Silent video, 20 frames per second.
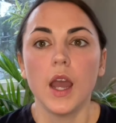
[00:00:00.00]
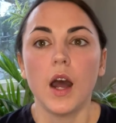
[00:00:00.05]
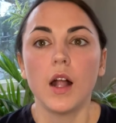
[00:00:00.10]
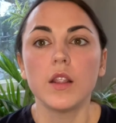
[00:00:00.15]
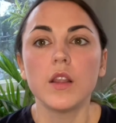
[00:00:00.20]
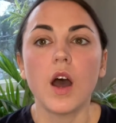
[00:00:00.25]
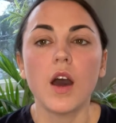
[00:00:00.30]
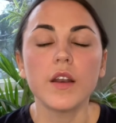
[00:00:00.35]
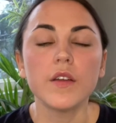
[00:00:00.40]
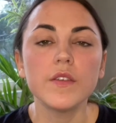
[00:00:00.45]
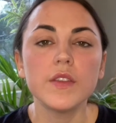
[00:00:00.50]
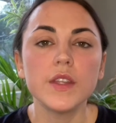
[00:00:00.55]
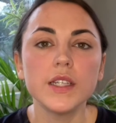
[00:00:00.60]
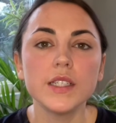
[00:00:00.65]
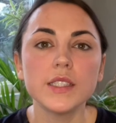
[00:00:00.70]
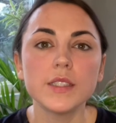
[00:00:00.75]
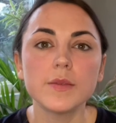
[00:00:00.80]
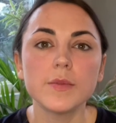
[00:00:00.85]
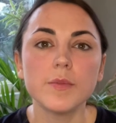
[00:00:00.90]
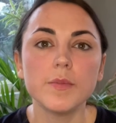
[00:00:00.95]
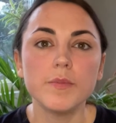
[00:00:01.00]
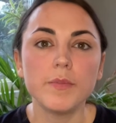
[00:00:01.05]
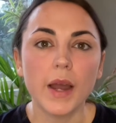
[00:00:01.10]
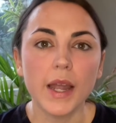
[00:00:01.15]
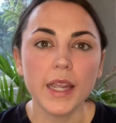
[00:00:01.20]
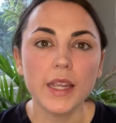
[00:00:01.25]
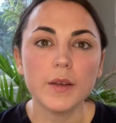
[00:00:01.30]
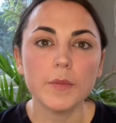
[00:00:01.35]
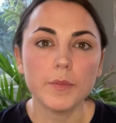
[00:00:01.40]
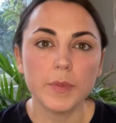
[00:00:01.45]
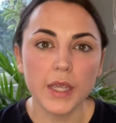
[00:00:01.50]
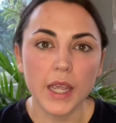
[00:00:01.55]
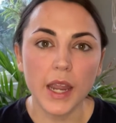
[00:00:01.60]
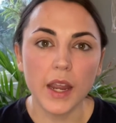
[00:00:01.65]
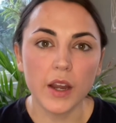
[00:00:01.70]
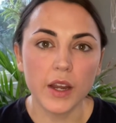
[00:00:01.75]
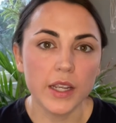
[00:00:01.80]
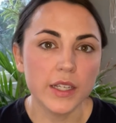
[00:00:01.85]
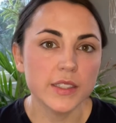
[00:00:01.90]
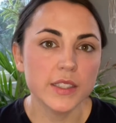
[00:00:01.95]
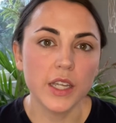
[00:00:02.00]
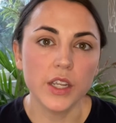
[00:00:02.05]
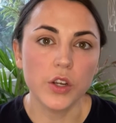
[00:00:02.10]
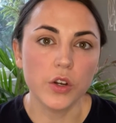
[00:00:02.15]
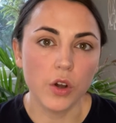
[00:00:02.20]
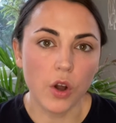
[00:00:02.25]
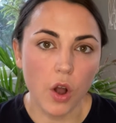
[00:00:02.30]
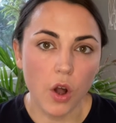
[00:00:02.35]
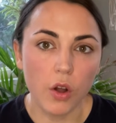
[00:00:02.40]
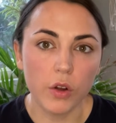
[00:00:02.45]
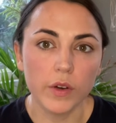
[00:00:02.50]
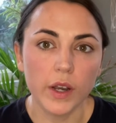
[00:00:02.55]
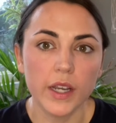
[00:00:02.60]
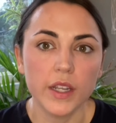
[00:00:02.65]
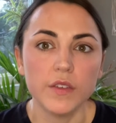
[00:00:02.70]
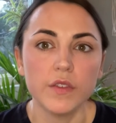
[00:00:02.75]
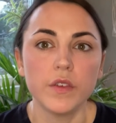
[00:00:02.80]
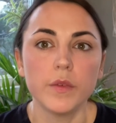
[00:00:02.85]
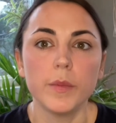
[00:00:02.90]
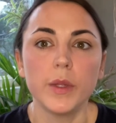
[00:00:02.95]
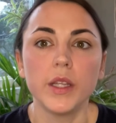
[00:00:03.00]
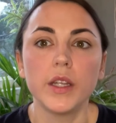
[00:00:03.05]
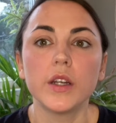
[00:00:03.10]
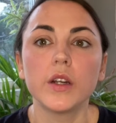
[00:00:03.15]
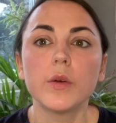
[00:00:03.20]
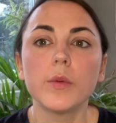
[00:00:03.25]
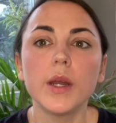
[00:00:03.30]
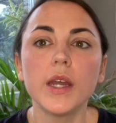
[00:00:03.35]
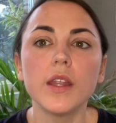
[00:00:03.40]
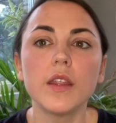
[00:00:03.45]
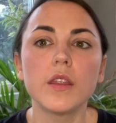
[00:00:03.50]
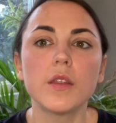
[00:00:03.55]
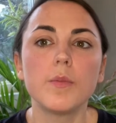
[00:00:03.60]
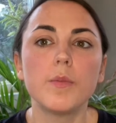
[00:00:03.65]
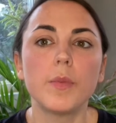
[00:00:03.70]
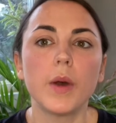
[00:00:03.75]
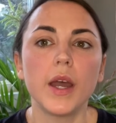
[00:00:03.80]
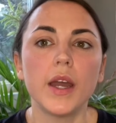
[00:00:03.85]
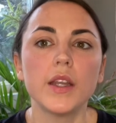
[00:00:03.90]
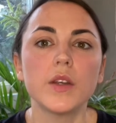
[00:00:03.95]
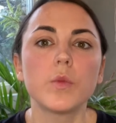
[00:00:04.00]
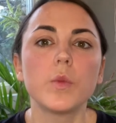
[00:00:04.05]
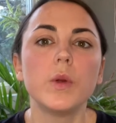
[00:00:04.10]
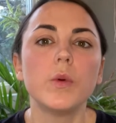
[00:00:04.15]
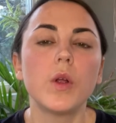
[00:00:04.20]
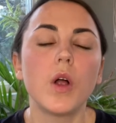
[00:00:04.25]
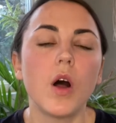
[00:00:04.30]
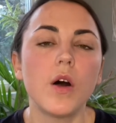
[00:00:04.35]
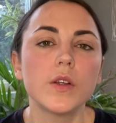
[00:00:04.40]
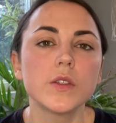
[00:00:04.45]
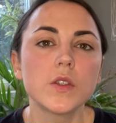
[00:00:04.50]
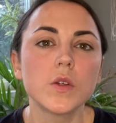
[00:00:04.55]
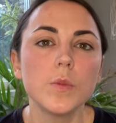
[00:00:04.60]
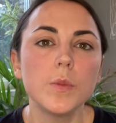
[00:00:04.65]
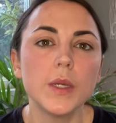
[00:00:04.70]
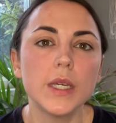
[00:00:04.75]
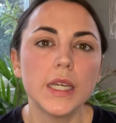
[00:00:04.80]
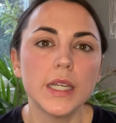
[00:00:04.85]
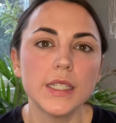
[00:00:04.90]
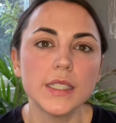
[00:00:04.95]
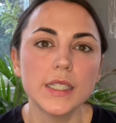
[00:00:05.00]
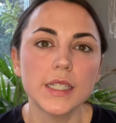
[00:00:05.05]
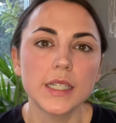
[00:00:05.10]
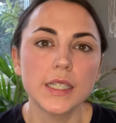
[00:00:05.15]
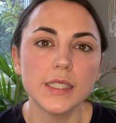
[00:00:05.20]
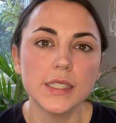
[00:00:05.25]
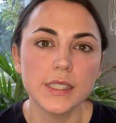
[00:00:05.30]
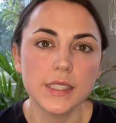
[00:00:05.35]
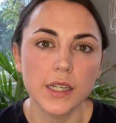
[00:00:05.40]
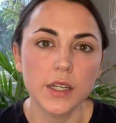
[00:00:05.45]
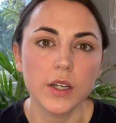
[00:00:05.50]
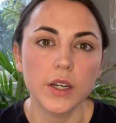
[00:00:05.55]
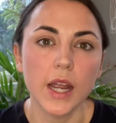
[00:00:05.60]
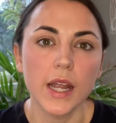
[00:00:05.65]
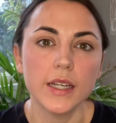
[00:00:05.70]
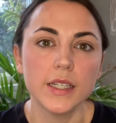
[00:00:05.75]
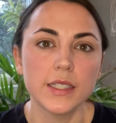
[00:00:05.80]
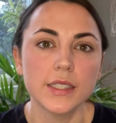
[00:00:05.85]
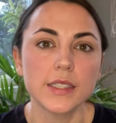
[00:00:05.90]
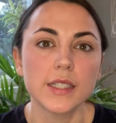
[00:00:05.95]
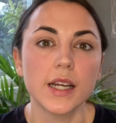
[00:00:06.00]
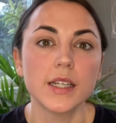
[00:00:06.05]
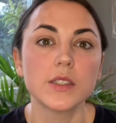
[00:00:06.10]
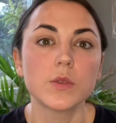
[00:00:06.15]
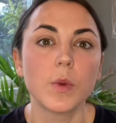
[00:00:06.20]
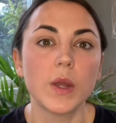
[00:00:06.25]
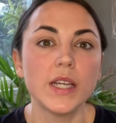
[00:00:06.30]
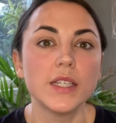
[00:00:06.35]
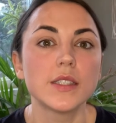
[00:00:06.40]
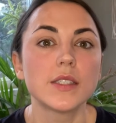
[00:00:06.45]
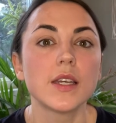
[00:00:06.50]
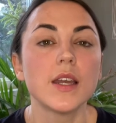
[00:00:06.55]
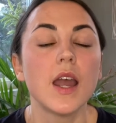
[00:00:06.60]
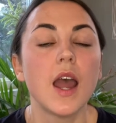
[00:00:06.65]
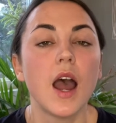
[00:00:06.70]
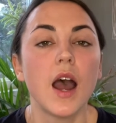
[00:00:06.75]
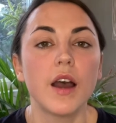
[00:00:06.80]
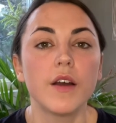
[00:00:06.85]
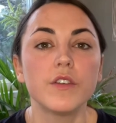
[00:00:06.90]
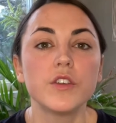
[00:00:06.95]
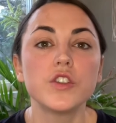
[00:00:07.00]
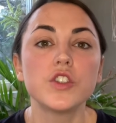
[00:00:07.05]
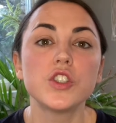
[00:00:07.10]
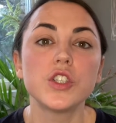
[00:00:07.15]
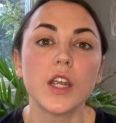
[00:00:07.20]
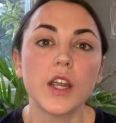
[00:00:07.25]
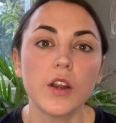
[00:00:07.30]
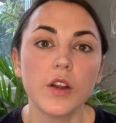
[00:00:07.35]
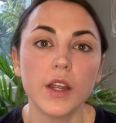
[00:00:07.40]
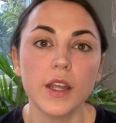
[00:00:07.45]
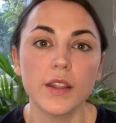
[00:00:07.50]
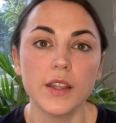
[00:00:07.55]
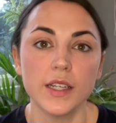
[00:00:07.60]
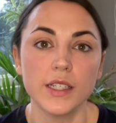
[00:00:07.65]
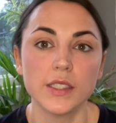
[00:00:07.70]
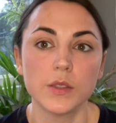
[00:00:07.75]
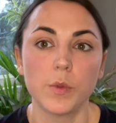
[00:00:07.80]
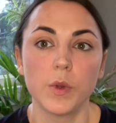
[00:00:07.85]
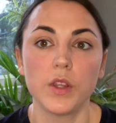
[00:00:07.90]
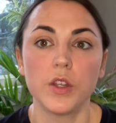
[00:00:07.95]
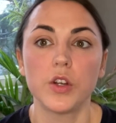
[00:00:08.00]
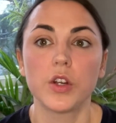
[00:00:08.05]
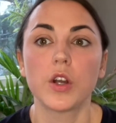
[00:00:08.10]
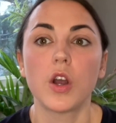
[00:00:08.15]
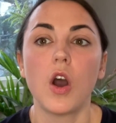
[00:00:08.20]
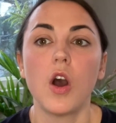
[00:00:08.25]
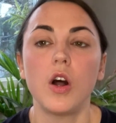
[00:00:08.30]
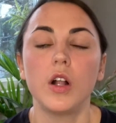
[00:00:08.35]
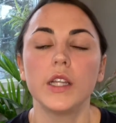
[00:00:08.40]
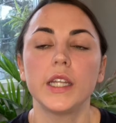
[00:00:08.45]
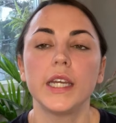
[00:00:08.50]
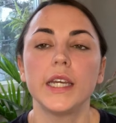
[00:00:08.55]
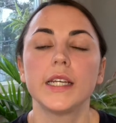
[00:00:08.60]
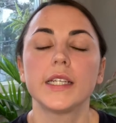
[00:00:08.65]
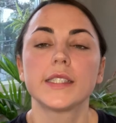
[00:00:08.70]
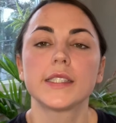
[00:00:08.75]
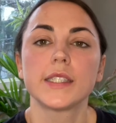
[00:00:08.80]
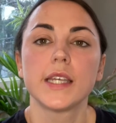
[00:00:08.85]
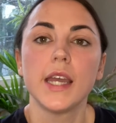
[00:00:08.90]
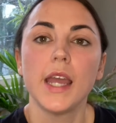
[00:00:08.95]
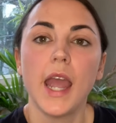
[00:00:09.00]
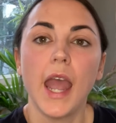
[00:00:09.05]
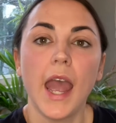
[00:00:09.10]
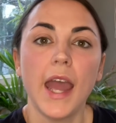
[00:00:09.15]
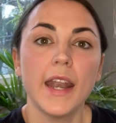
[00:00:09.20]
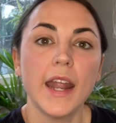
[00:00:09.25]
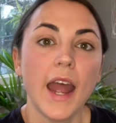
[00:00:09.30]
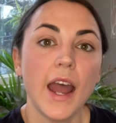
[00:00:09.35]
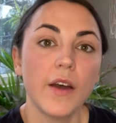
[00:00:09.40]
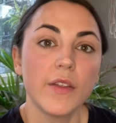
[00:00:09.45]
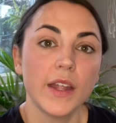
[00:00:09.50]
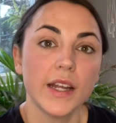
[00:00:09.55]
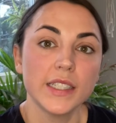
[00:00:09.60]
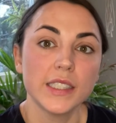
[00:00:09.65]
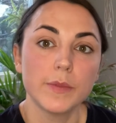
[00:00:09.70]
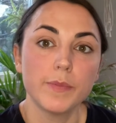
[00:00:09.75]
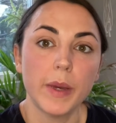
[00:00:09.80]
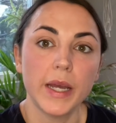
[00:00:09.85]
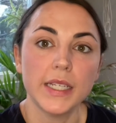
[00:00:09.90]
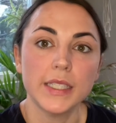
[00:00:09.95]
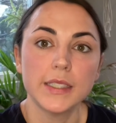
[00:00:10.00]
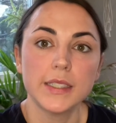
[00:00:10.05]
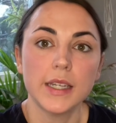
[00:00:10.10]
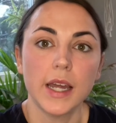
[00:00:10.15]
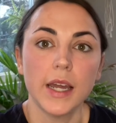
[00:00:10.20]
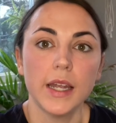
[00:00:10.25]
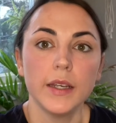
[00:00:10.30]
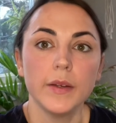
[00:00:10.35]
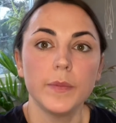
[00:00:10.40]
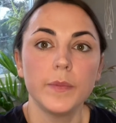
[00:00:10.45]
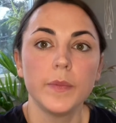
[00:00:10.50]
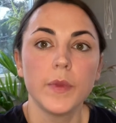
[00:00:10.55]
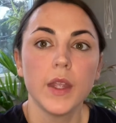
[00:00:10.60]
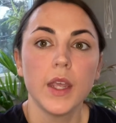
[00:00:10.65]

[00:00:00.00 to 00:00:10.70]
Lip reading: A lot of this might be areas that you're already familiar with, but we will also begin to consider and discuss ways of sharing this with your colleagues and how that's best done.